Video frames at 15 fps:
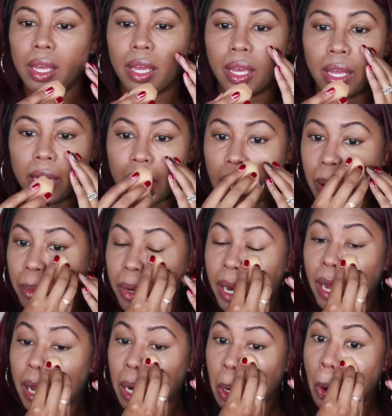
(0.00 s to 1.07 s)
And I'm
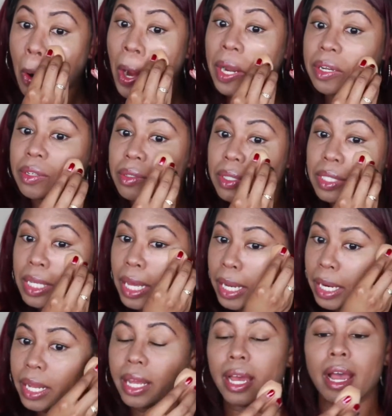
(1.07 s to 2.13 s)
not going to
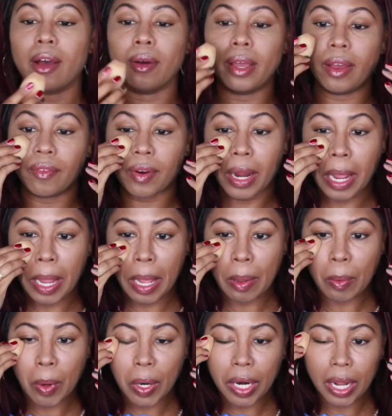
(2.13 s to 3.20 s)
set it. However, I
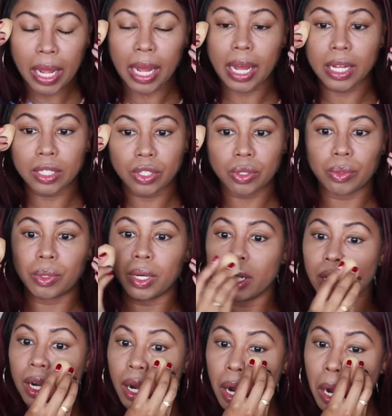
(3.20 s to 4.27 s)
am going to
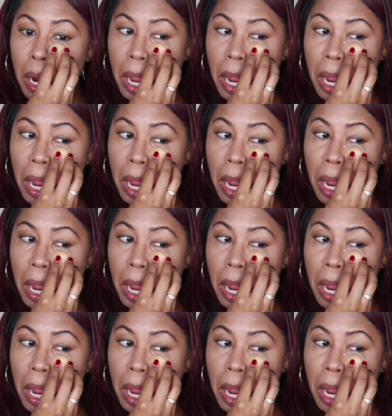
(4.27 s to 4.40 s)
contour.